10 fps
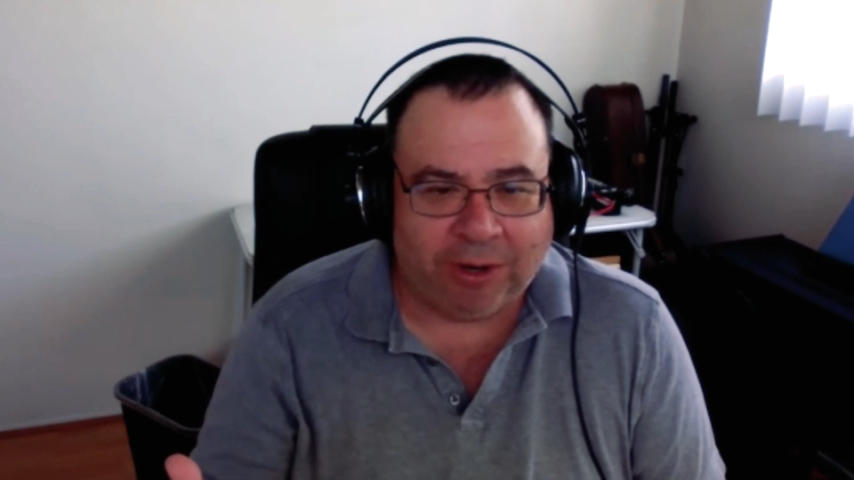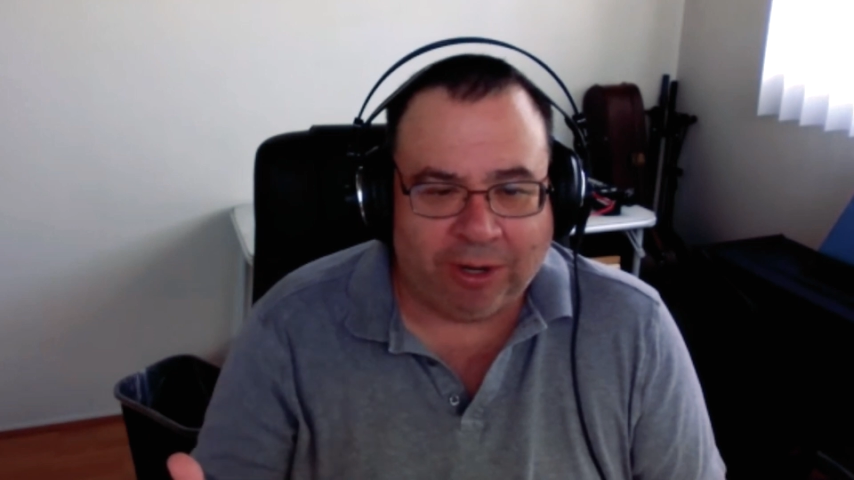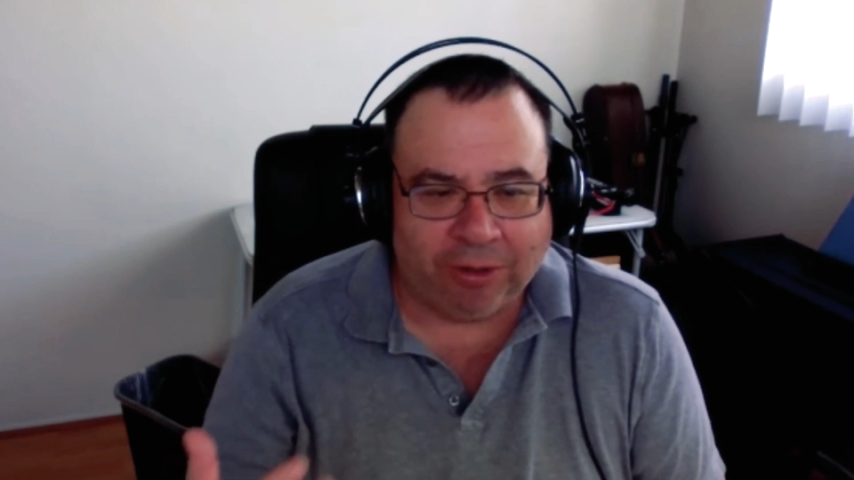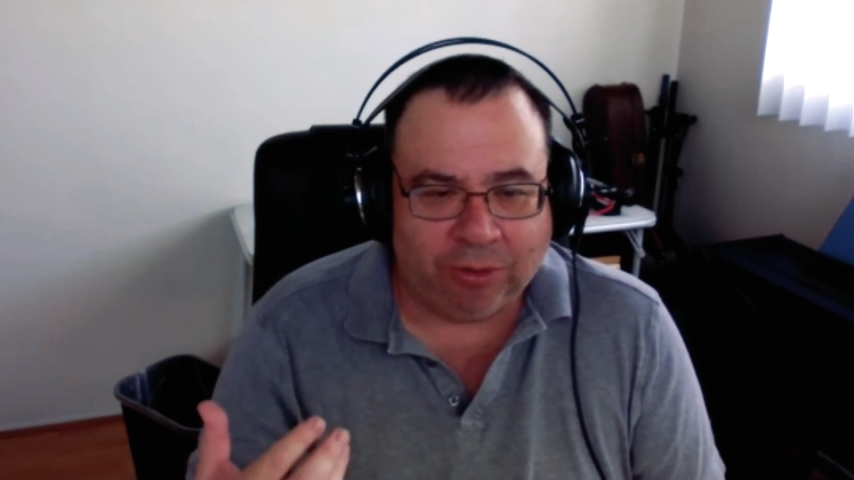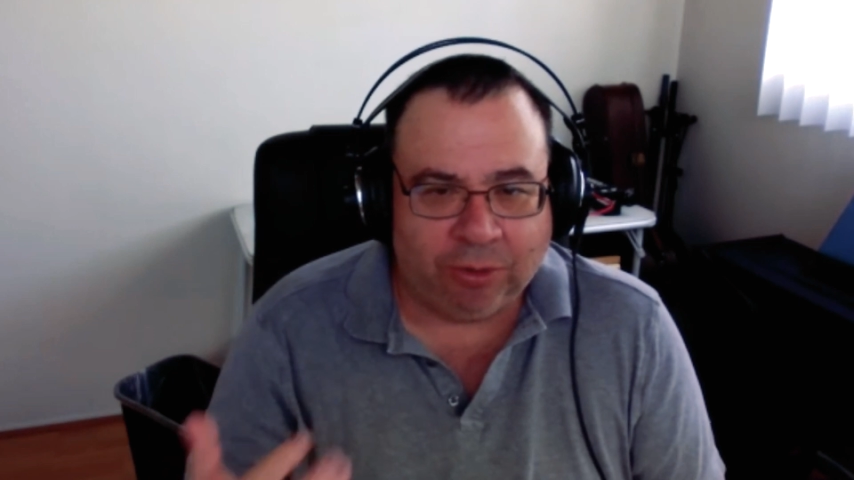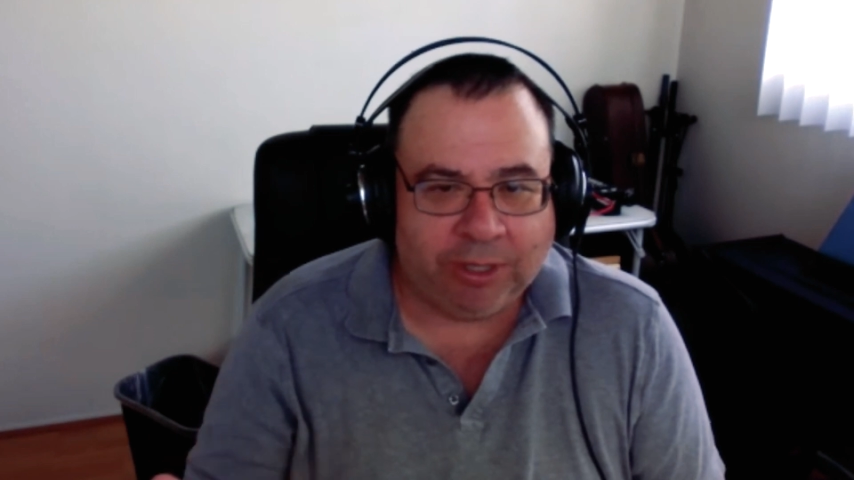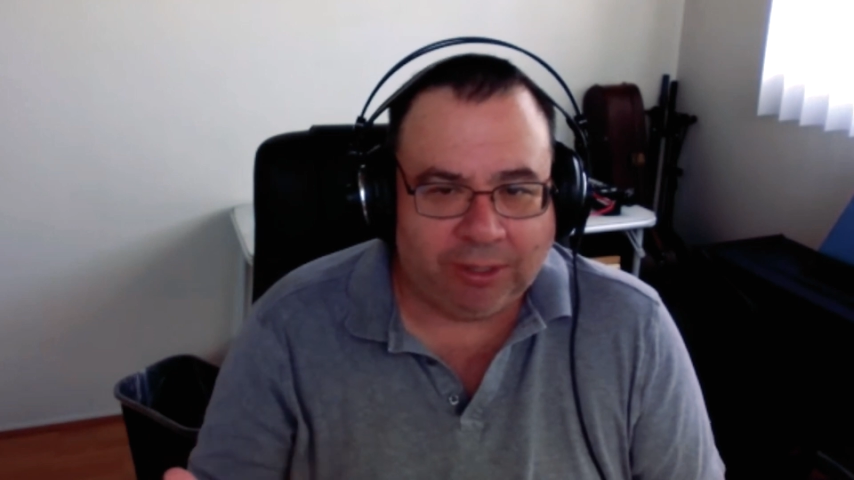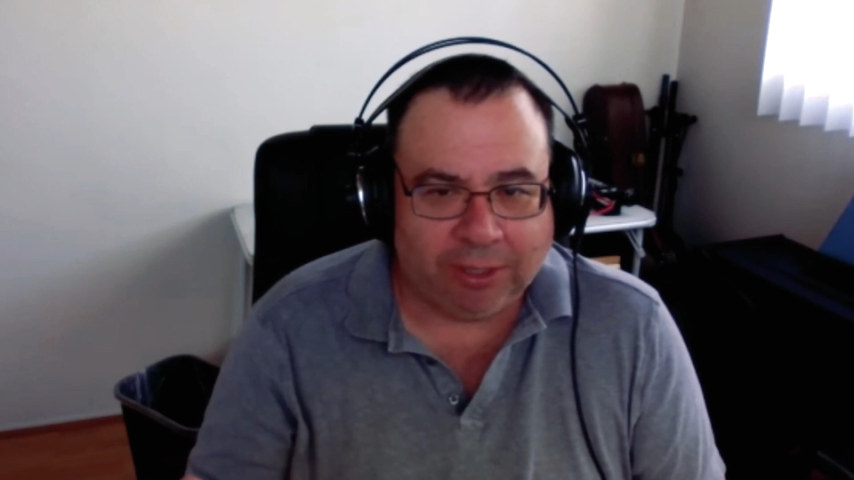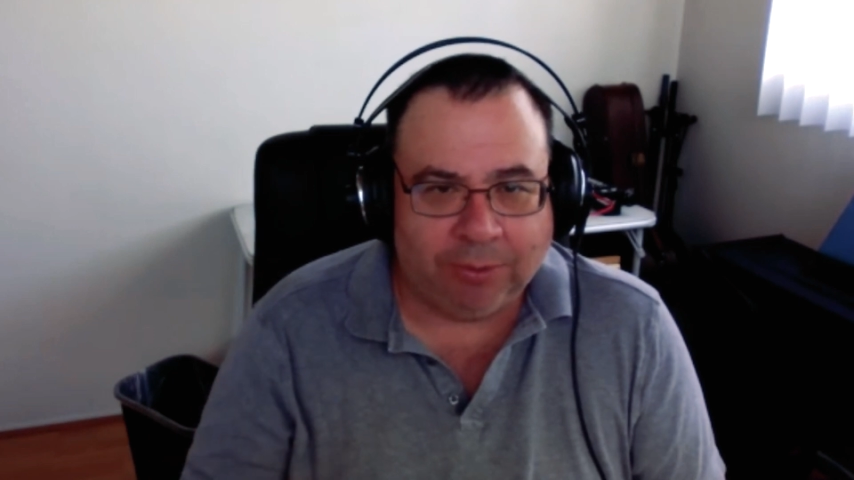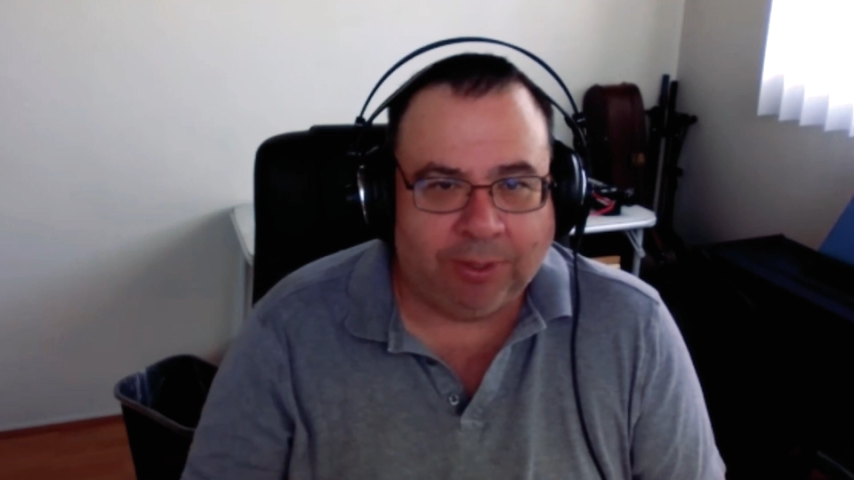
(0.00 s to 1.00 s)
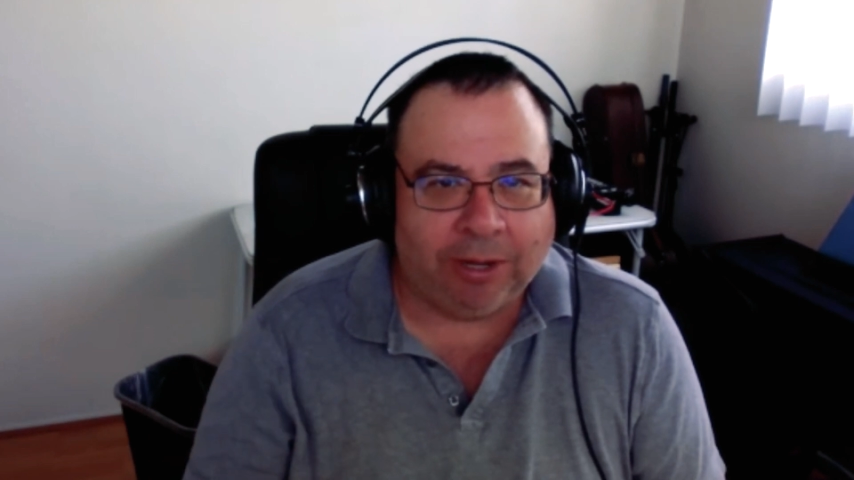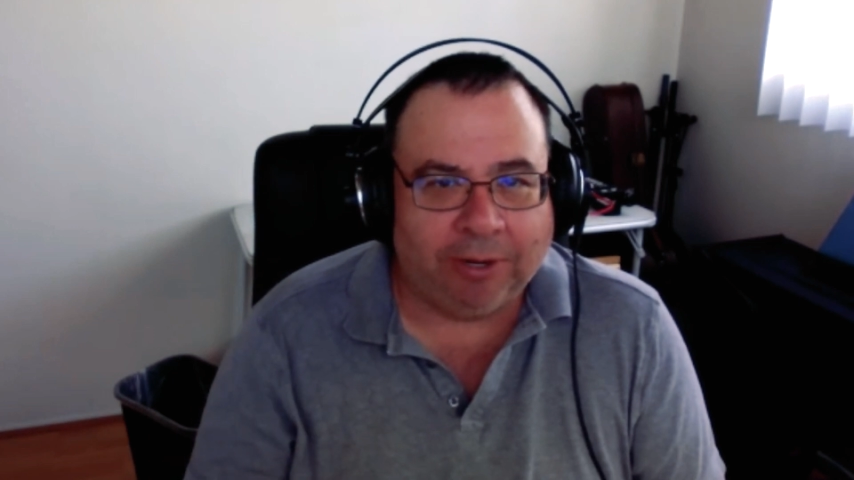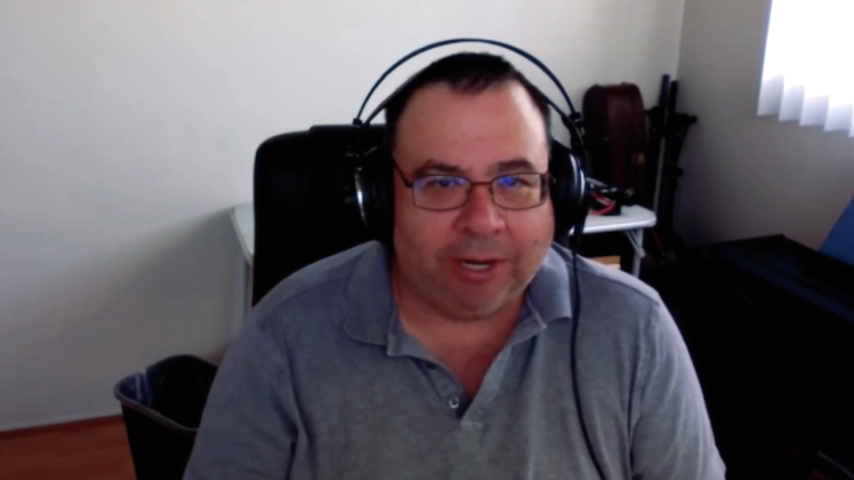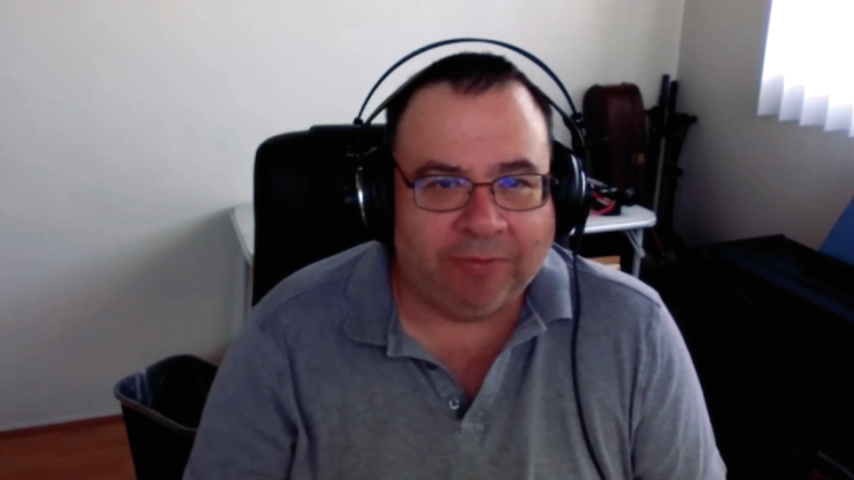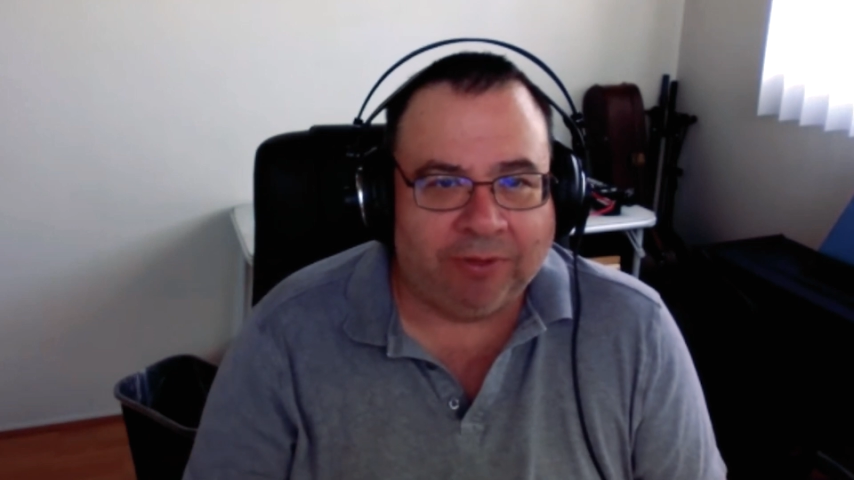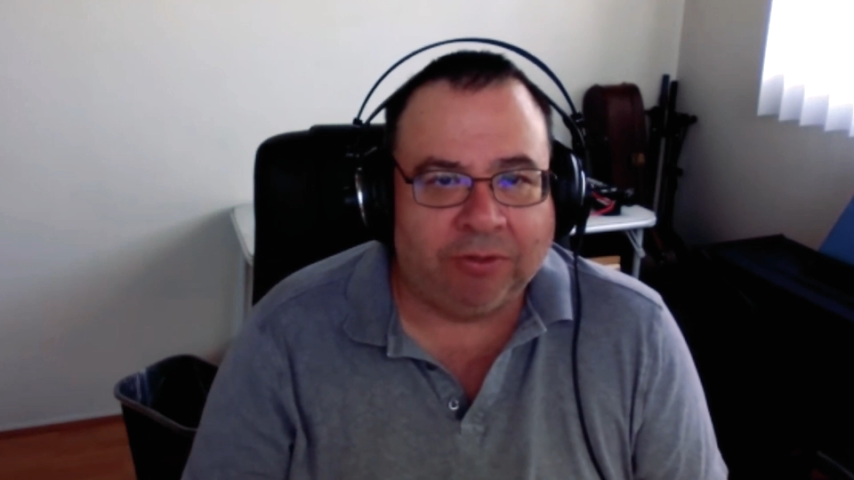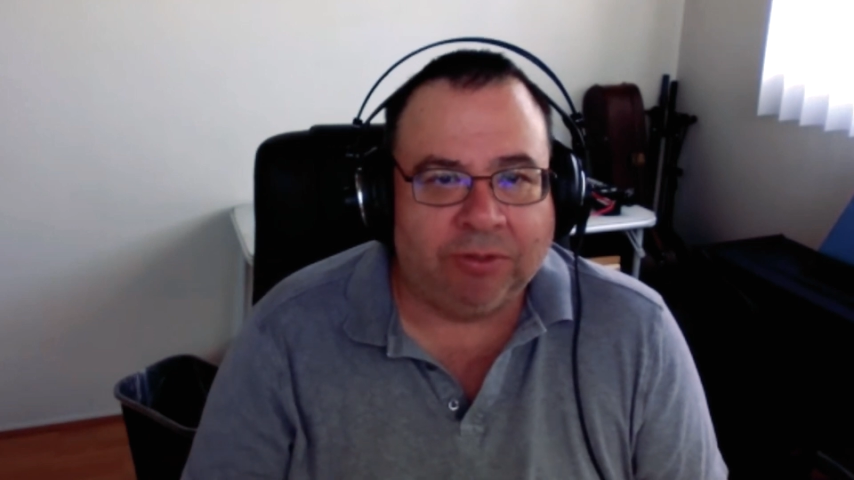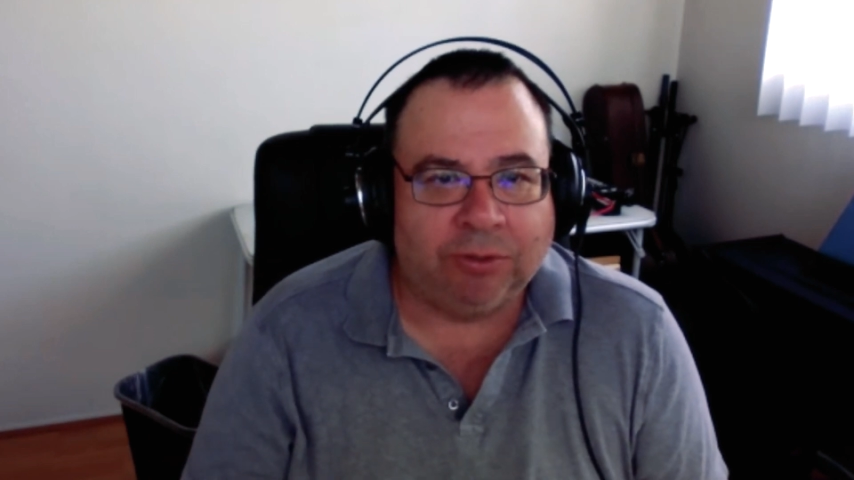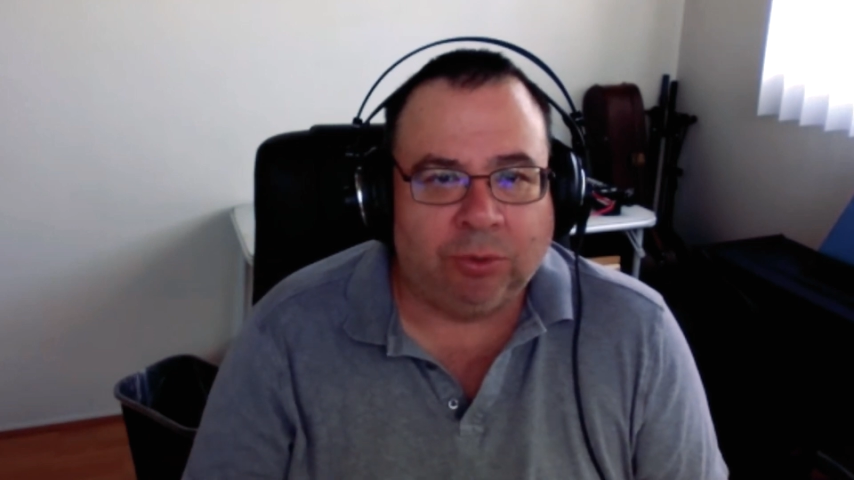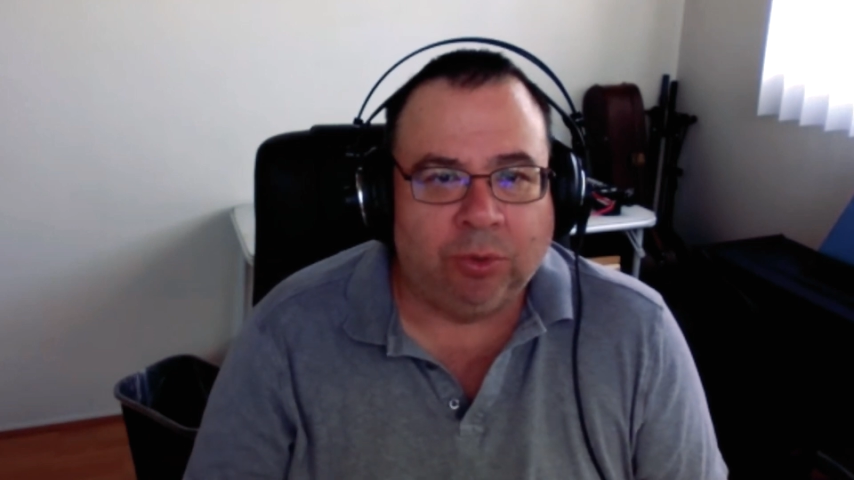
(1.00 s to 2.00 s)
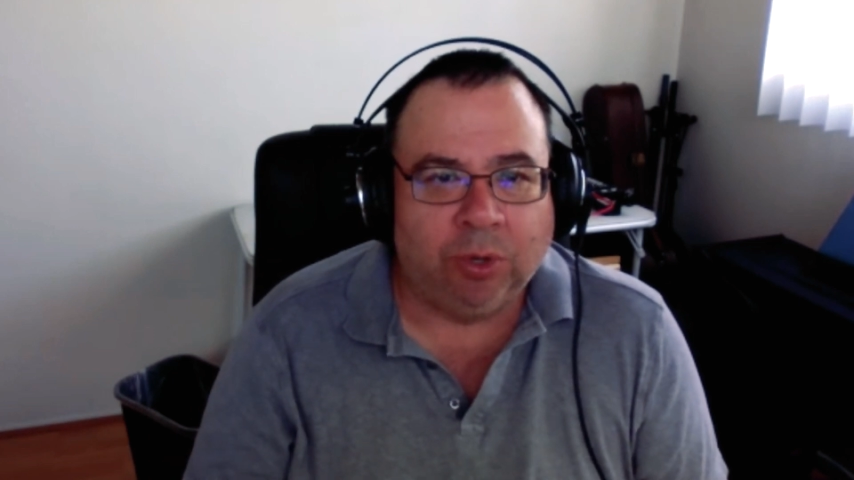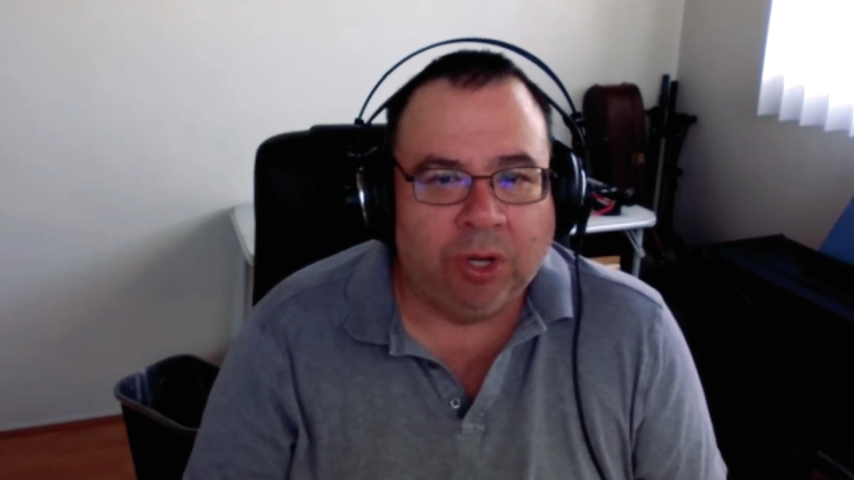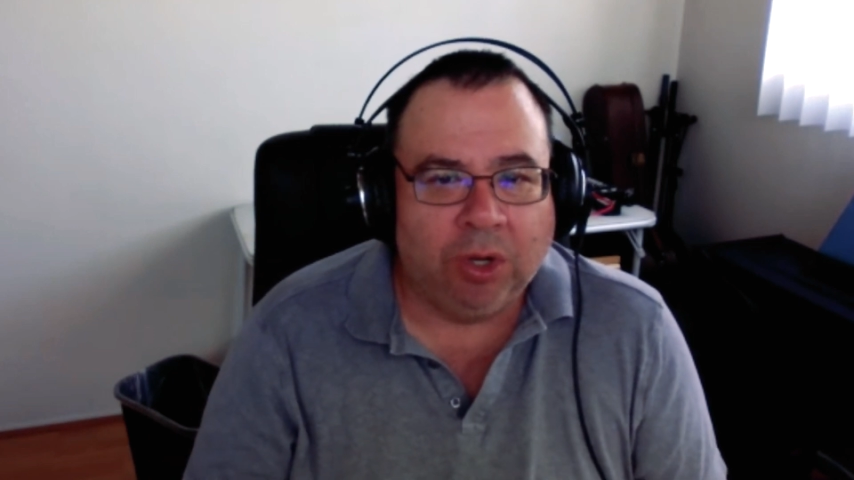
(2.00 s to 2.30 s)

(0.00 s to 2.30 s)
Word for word: audio quickly without having to